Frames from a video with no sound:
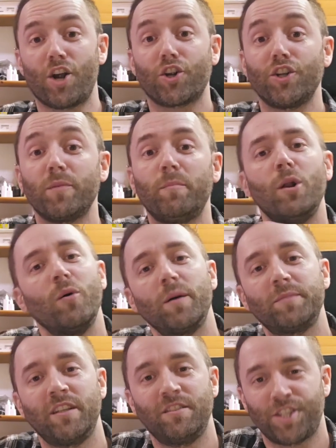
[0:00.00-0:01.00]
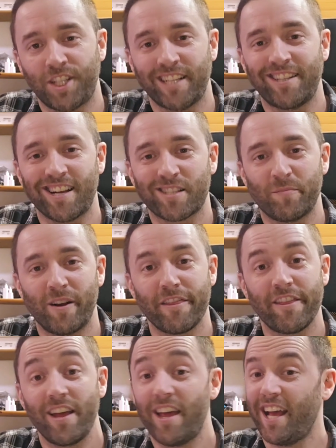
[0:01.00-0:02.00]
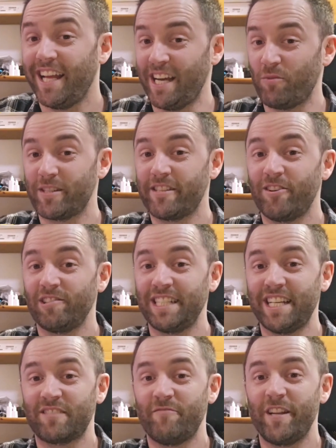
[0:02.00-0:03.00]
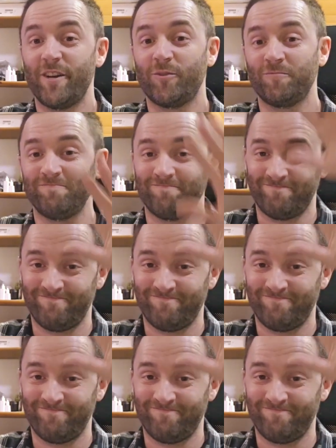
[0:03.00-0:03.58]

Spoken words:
are gonna blow up the internet next month, and I will see you on the next video.